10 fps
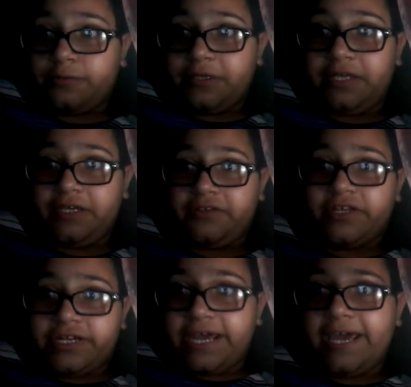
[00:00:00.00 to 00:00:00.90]
be the
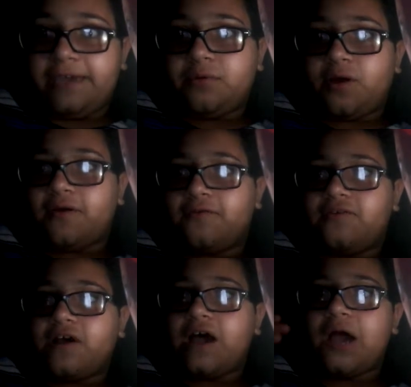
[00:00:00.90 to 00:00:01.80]
name of
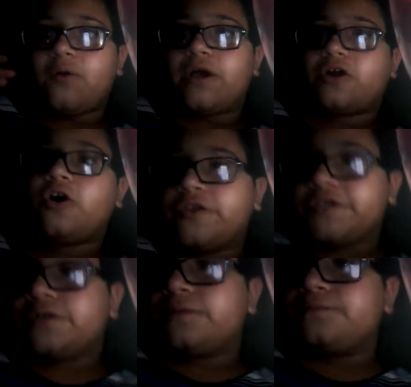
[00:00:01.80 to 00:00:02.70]
how I call
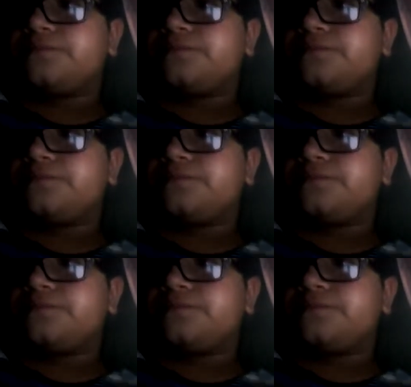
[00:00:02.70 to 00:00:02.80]
you?